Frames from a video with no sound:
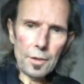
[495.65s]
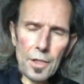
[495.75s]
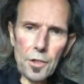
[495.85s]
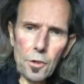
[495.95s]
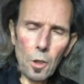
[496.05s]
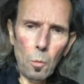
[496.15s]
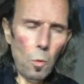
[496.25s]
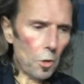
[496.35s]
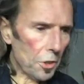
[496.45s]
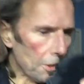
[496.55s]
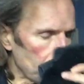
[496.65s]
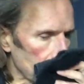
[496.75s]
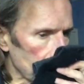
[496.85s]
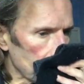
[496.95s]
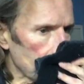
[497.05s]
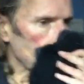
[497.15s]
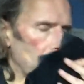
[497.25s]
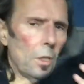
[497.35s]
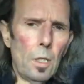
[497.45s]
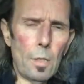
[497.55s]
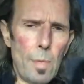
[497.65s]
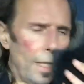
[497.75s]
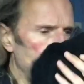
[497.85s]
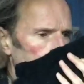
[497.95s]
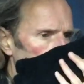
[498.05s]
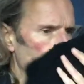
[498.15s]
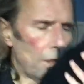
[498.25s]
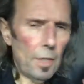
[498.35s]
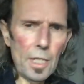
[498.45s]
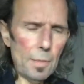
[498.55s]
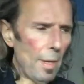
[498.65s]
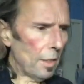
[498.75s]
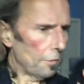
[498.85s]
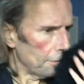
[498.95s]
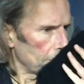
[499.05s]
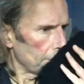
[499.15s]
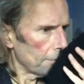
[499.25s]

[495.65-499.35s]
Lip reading: They just got washed. Oh, man. Oh, they smell of,